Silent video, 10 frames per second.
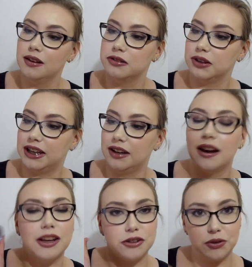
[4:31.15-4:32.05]
So again,
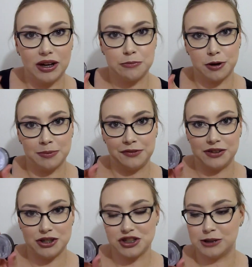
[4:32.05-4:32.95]
I knew I'd probably
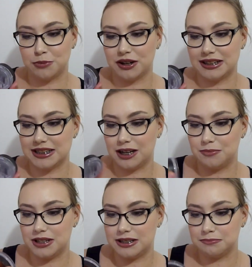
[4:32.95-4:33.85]
finish this product
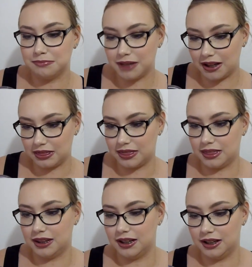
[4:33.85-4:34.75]
up this month.